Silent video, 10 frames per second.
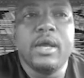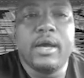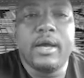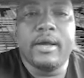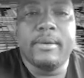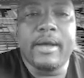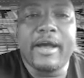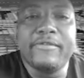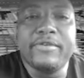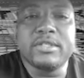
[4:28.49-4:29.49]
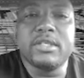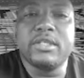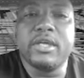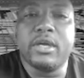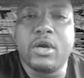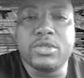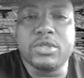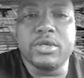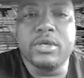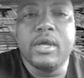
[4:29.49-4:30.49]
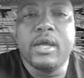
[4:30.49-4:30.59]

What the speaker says: obviously their culture